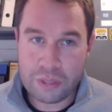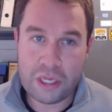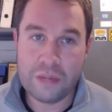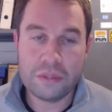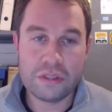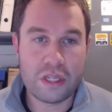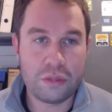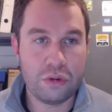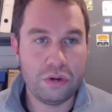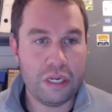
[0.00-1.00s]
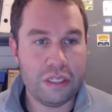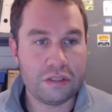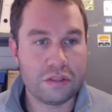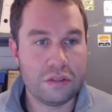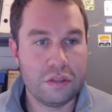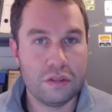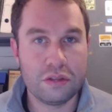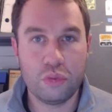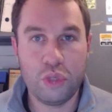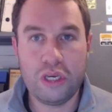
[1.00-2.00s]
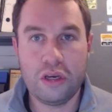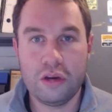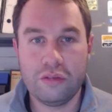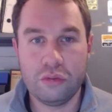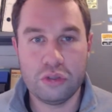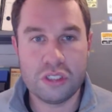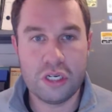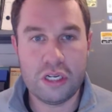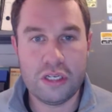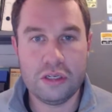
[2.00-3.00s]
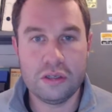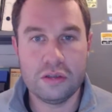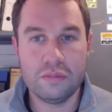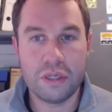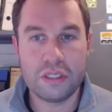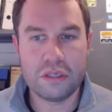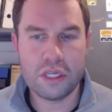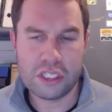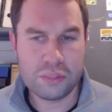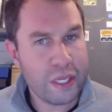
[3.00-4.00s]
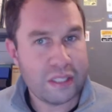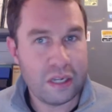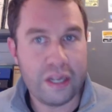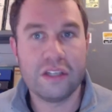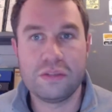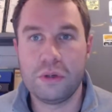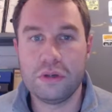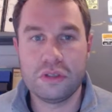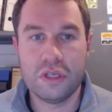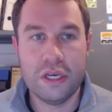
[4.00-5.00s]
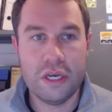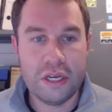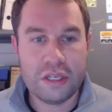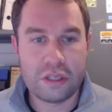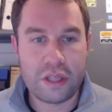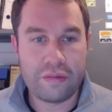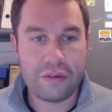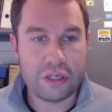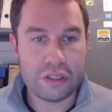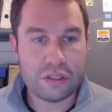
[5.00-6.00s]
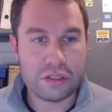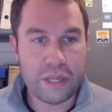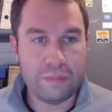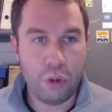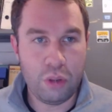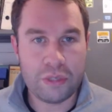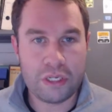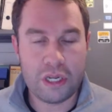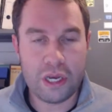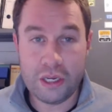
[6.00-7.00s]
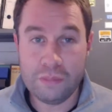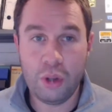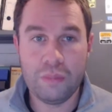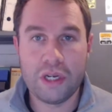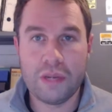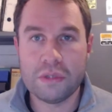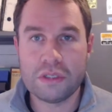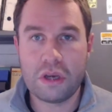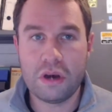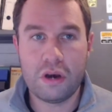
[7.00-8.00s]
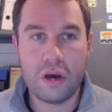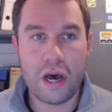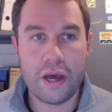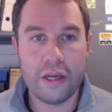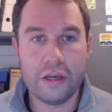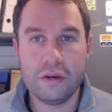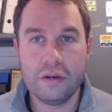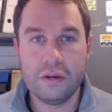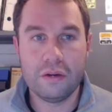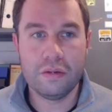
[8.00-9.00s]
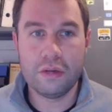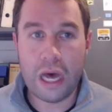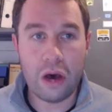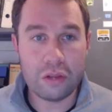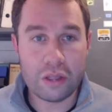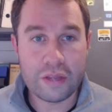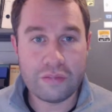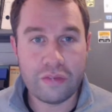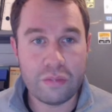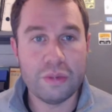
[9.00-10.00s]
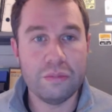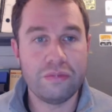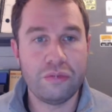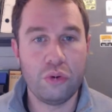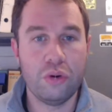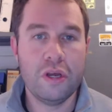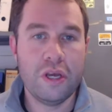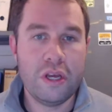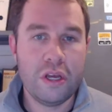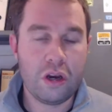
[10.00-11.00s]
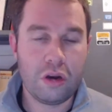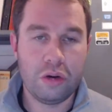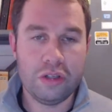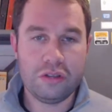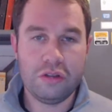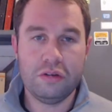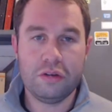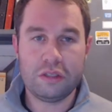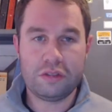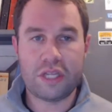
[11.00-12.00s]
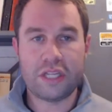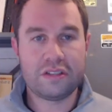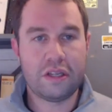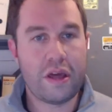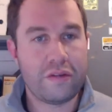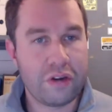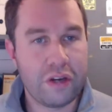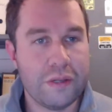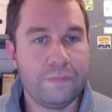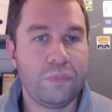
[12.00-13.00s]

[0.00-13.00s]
numbers that were released this week. Unfortunately, but expectedly, I suppose, South Africa's unemployment numbers are higher now than they've ever been before. According to the Stats South Africa,